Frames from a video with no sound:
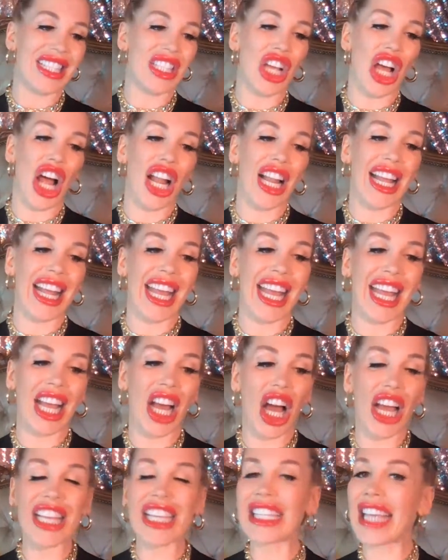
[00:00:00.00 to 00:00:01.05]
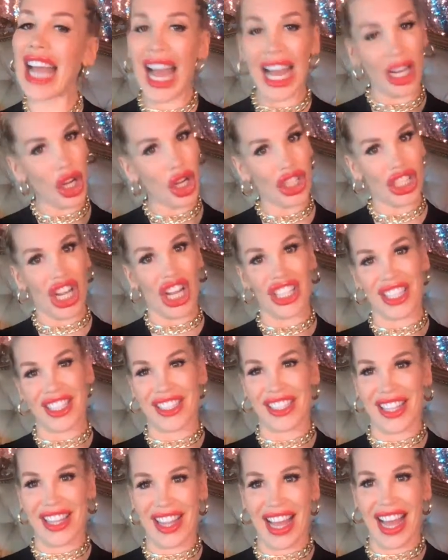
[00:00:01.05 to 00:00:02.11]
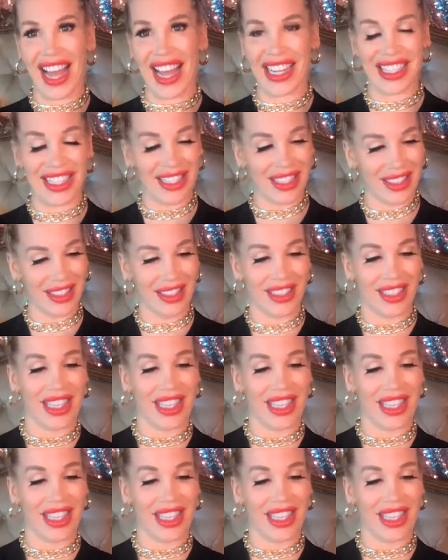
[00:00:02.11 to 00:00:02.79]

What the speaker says: darling, I cannot answer that.